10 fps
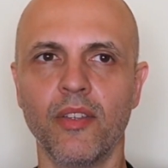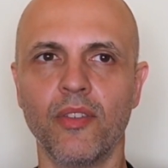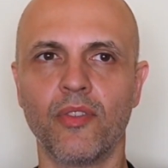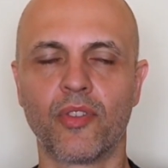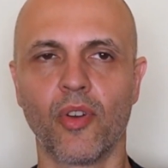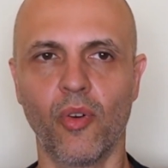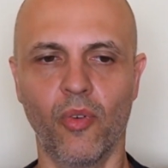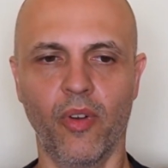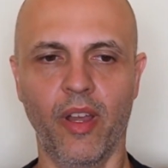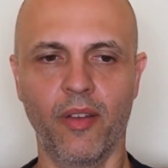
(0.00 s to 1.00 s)

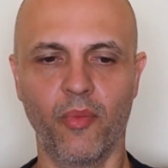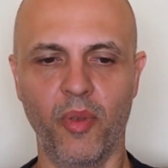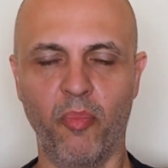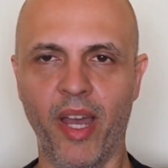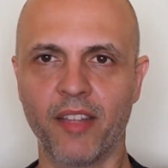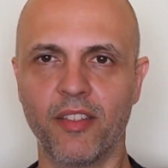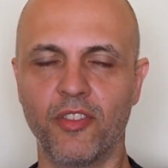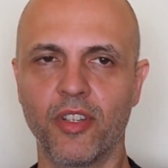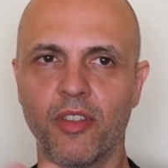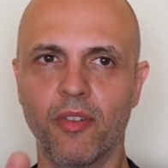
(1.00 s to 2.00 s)
So we pass
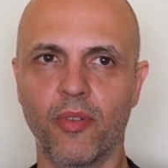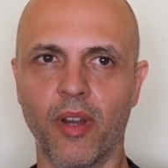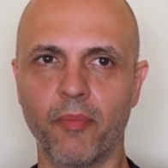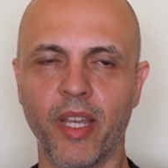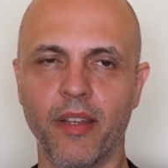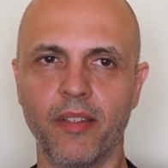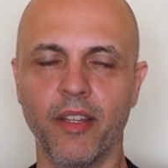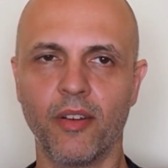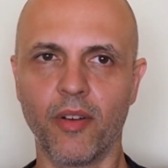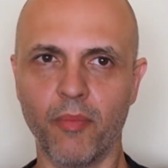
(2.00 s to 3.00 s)
each other. I'm
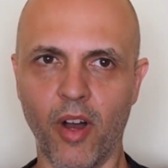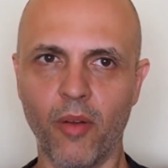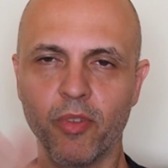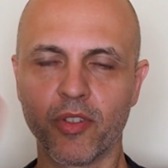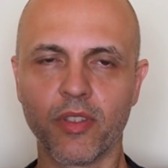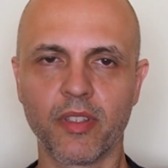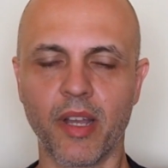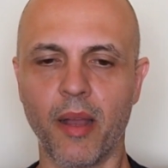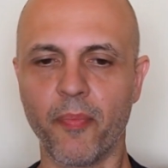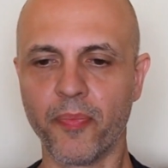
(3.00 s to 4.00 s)
almost to the
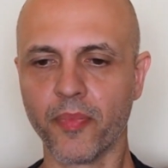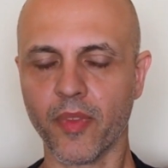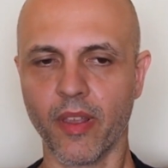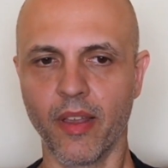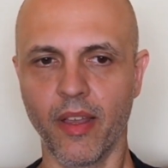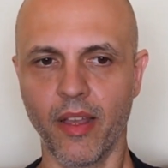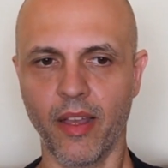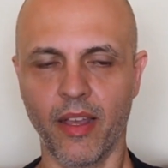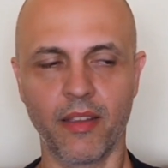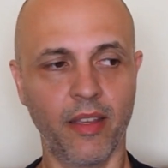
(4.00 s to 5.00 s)
top,
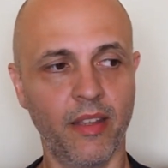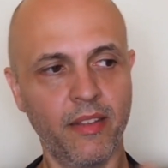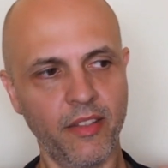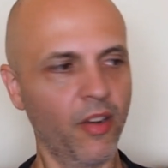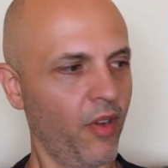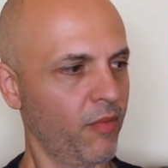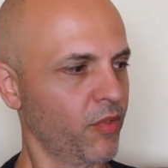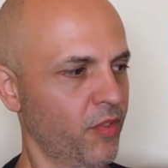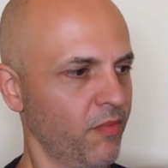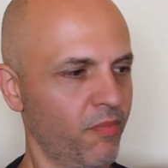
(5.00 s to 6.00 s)
and I
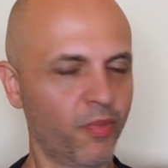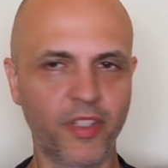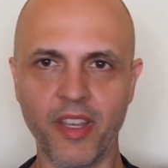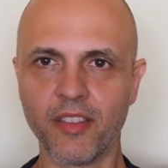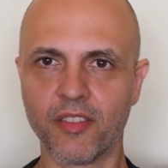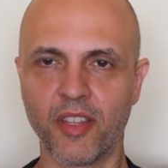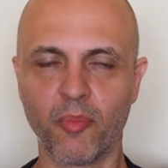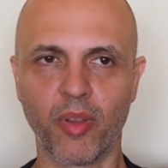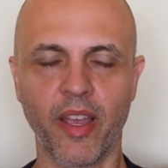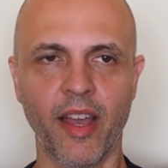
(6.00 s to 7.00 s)
was seeing this thing
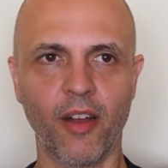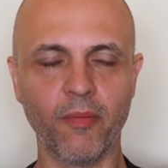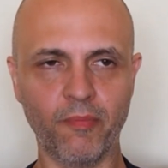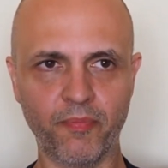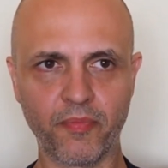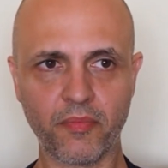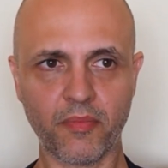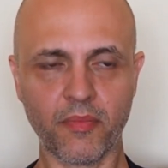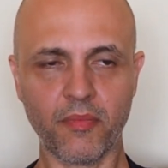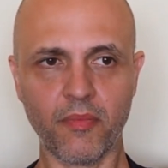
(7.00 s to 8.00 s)
play out.
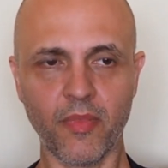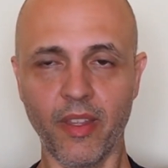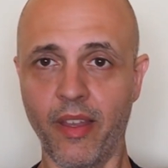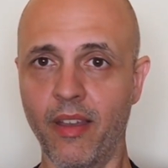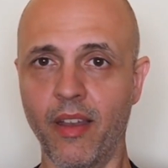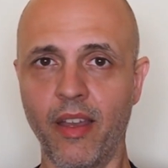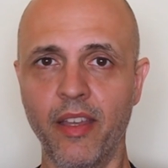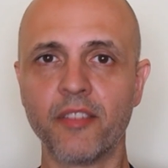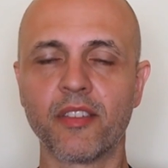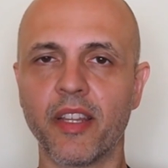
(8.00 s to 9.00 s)

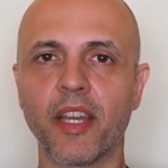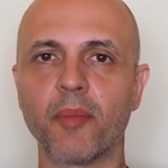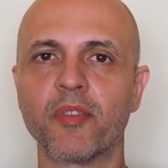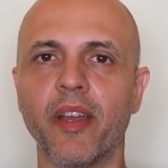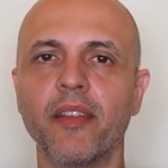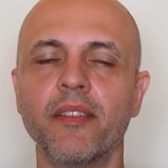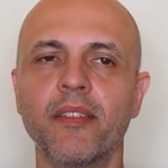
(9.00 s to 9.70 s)
Instantly get upset.